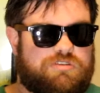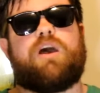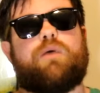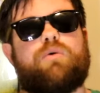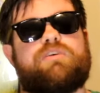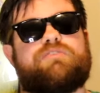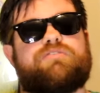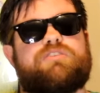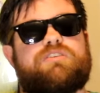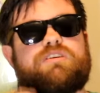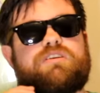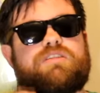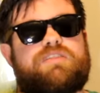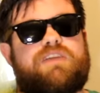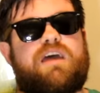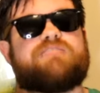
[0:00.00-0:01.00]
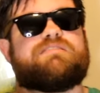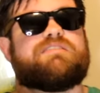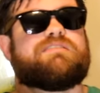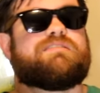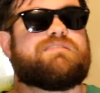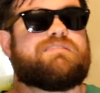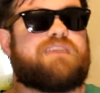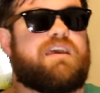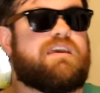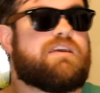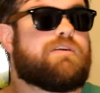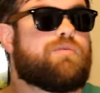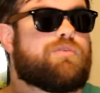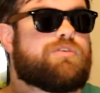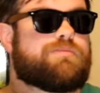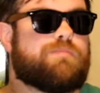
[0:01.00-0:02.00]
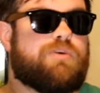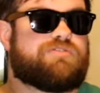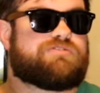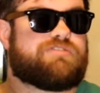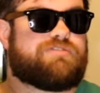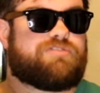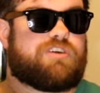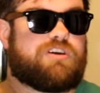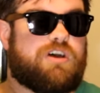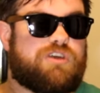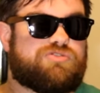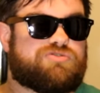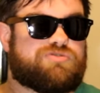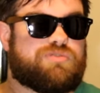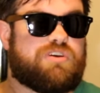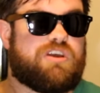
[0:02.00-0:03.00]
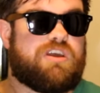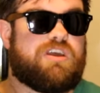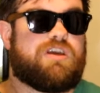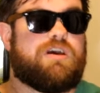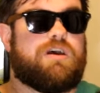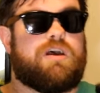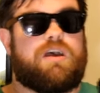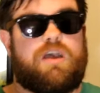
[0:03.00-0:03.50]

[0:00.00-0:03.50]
However, that didn't take with most of the country,